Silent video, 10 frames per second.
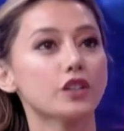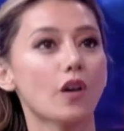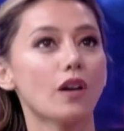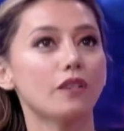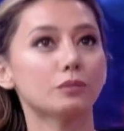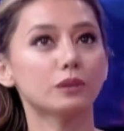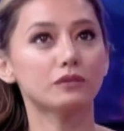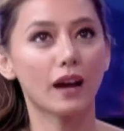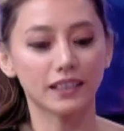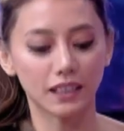of
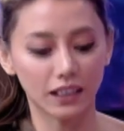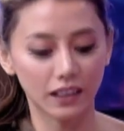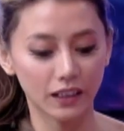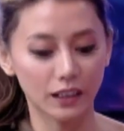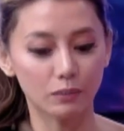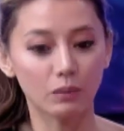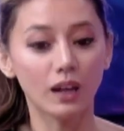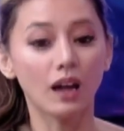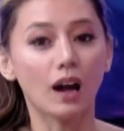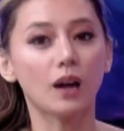providing him
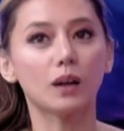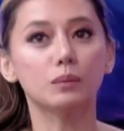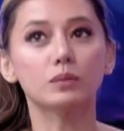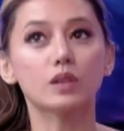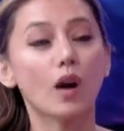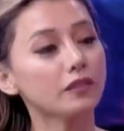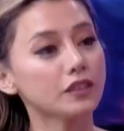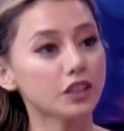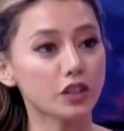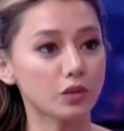soft
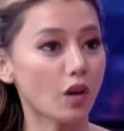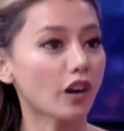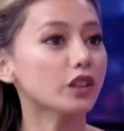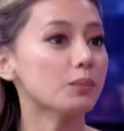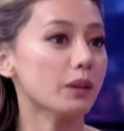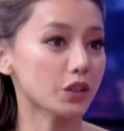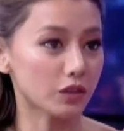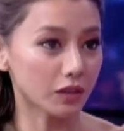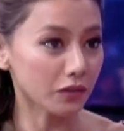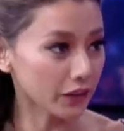tissue
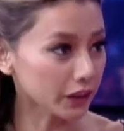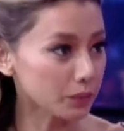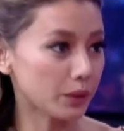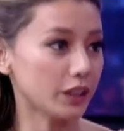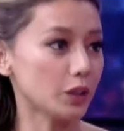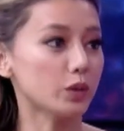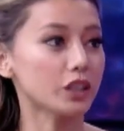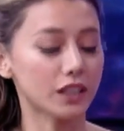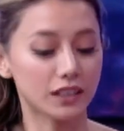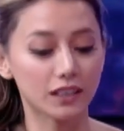occupational therapy,
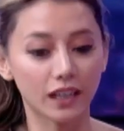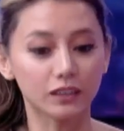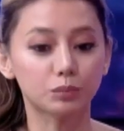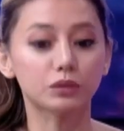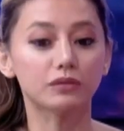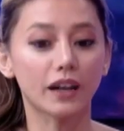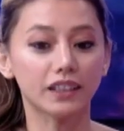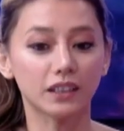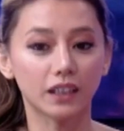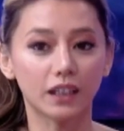which entailed
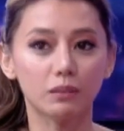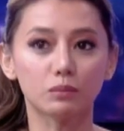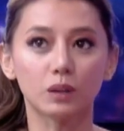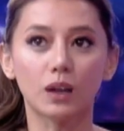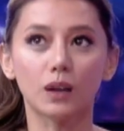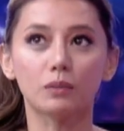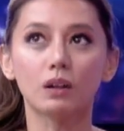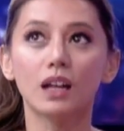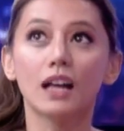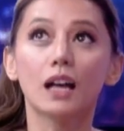providing him
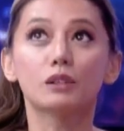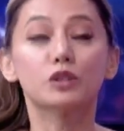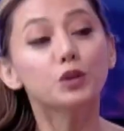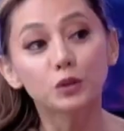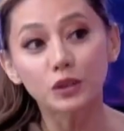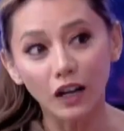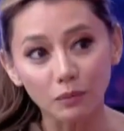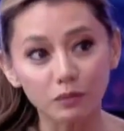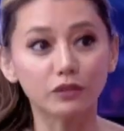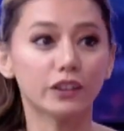
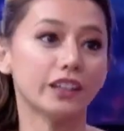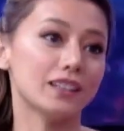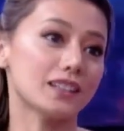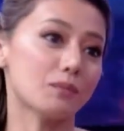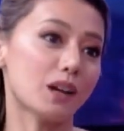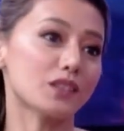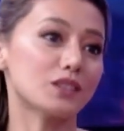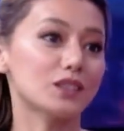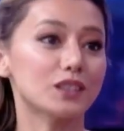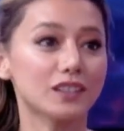tune-up for his
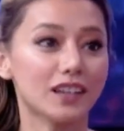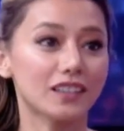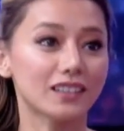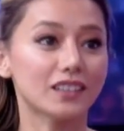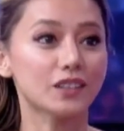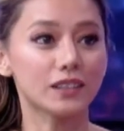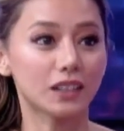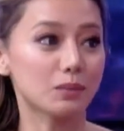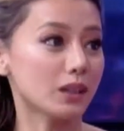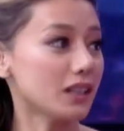muscles, tendons,
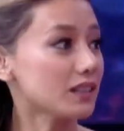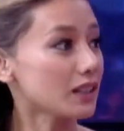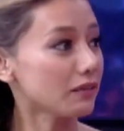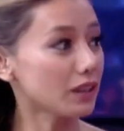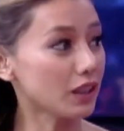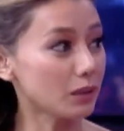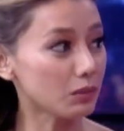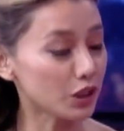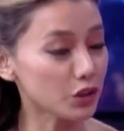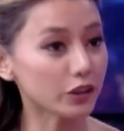ligaments, giving him
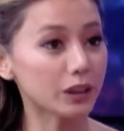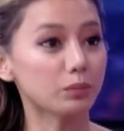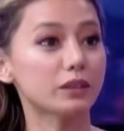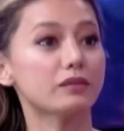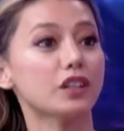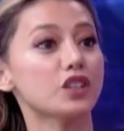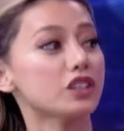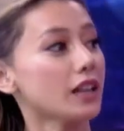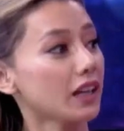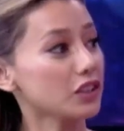injury
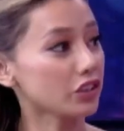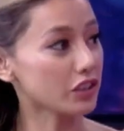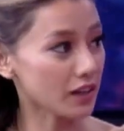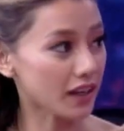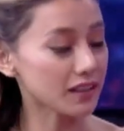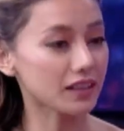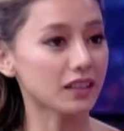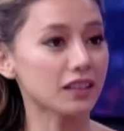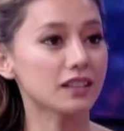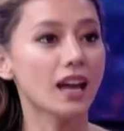prevention
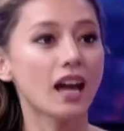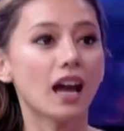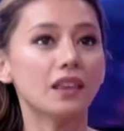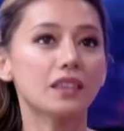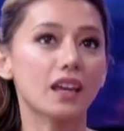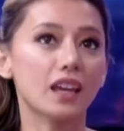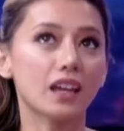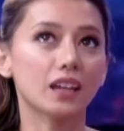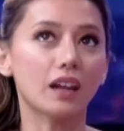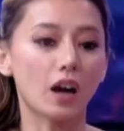exercises. And
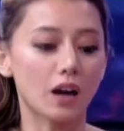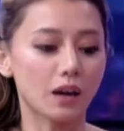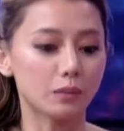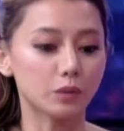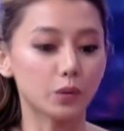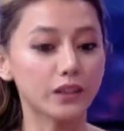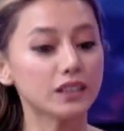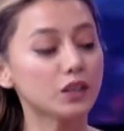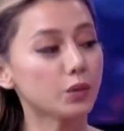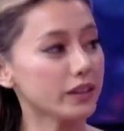then
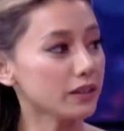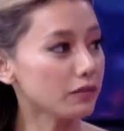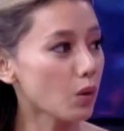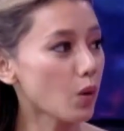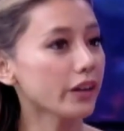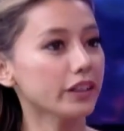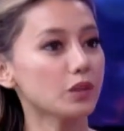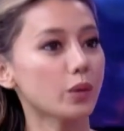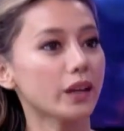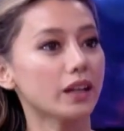2024
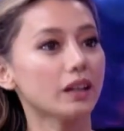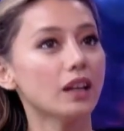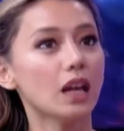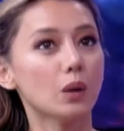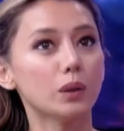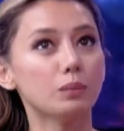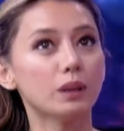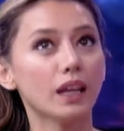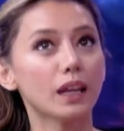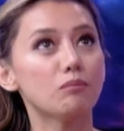is when we
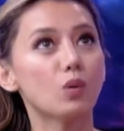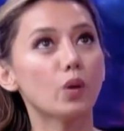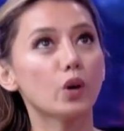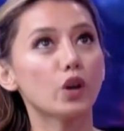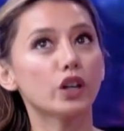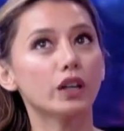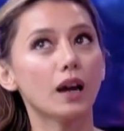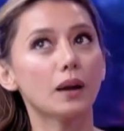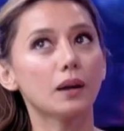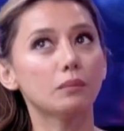became more
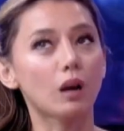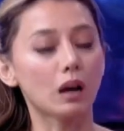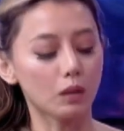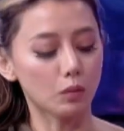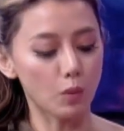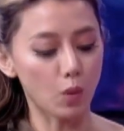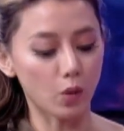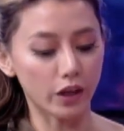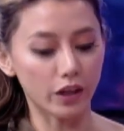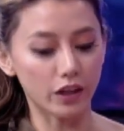
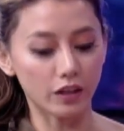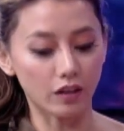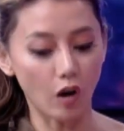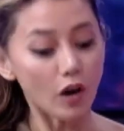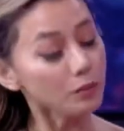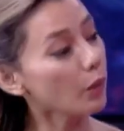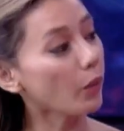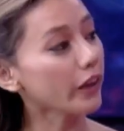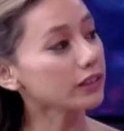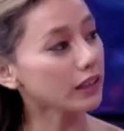on
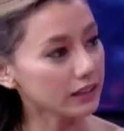point and